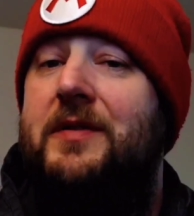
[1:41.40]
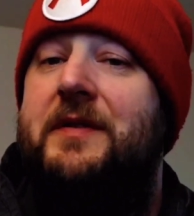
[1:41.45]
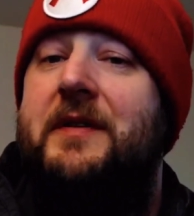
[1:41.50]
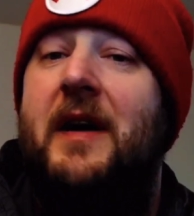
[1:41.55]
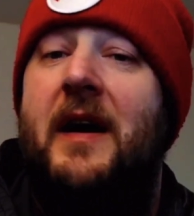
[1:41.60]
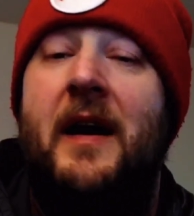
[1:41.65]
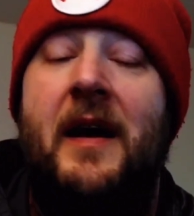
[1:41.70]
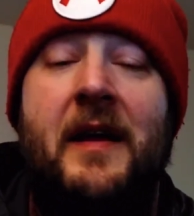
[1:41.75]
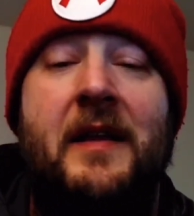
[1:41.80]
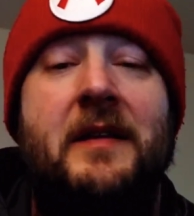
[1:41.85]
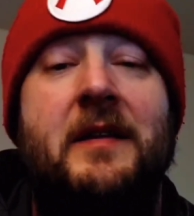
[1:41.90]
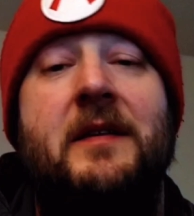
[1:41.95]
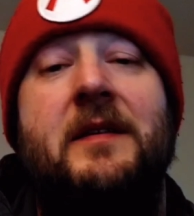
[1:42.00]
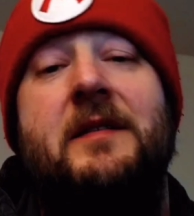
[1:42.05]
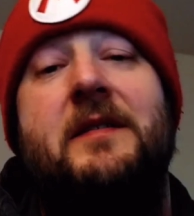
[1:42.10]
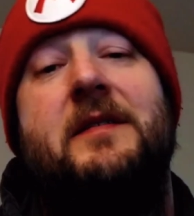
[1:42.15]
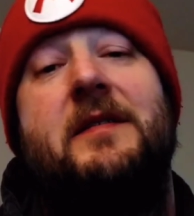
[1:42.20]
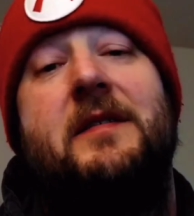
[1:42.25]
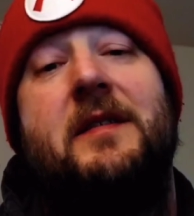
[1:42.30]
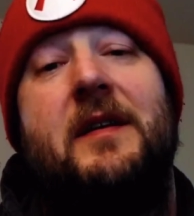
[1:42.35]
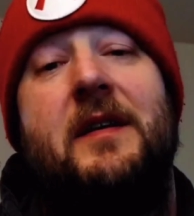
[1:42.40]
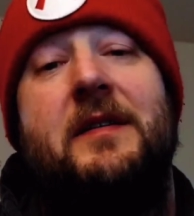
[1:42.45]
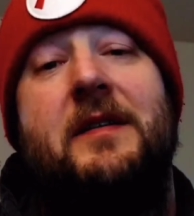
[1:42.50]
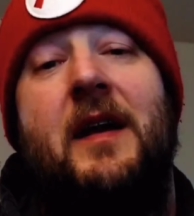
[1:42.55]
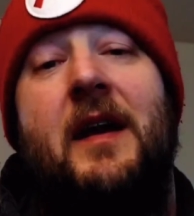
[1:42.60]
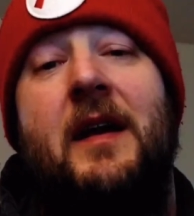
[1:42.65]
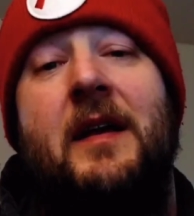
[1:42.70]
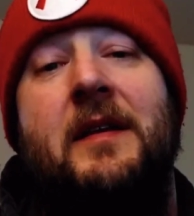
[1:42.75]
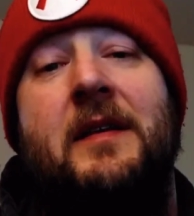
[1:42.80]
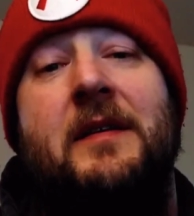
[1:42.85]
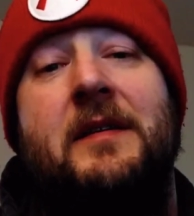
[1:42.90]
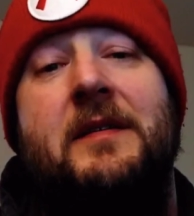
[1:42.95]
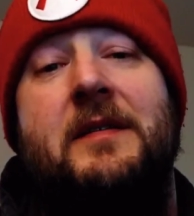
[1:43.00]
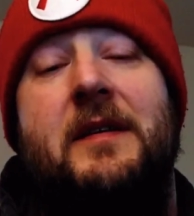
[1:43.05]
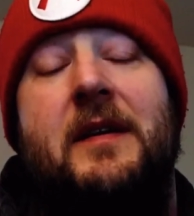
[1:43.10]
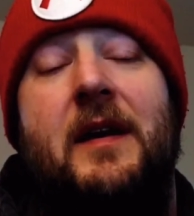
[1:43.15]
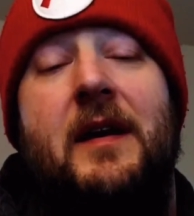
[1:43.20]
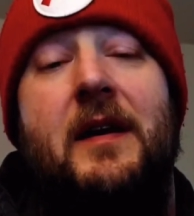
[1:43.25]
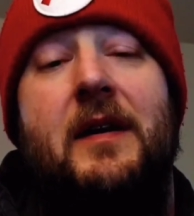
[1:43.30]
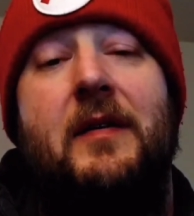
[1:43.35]
Tons
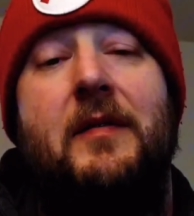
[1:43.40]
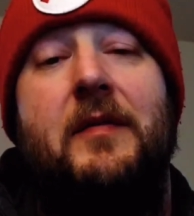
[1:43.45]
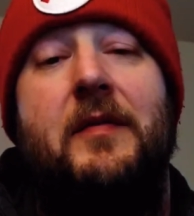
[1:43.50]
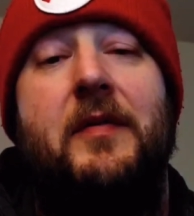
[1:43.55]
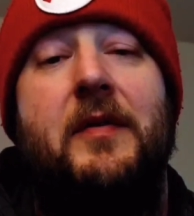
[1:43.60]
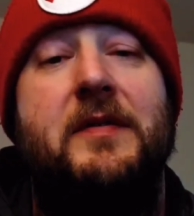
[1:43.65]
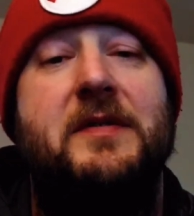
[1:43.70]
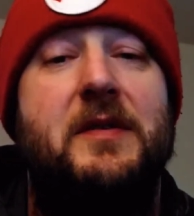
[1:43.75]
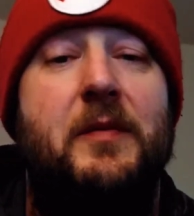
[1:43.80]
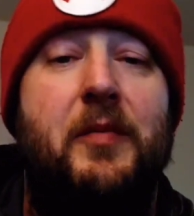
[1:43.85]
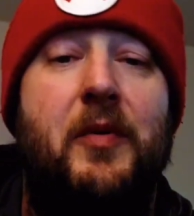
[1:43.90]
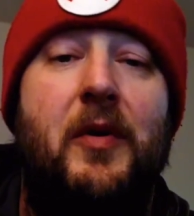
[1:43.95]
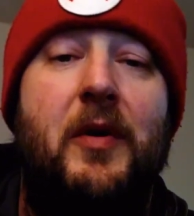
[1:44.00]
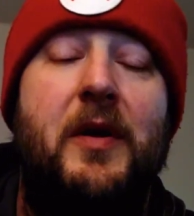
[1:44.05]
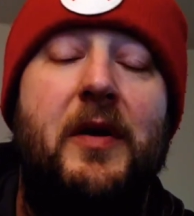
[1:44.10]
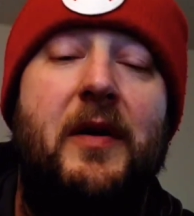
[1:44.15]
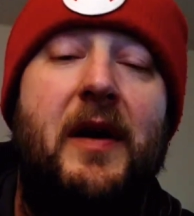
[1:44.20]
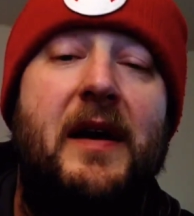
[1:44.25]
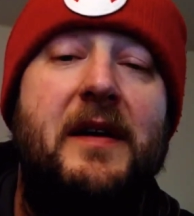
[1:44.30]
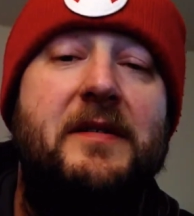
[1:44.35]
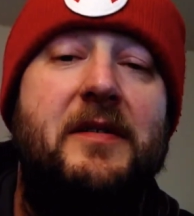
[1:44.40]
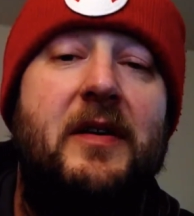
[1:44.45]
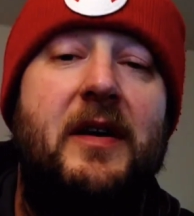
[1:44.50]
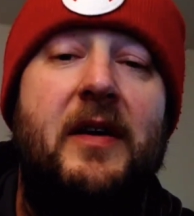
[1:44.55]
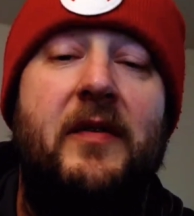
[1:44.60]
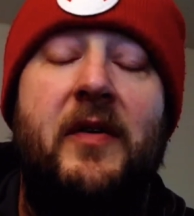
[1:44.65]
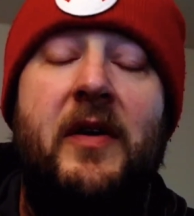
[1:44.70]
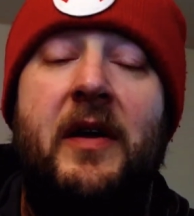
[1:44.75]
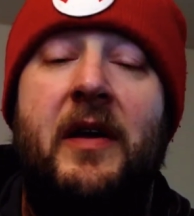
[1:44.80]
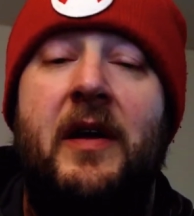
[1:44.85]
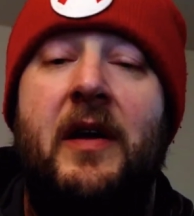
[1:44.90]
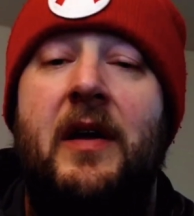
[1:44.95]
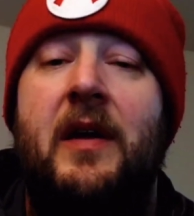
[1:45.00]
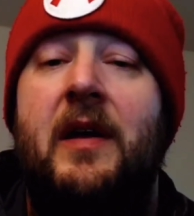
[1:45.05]
of support you guys are giving.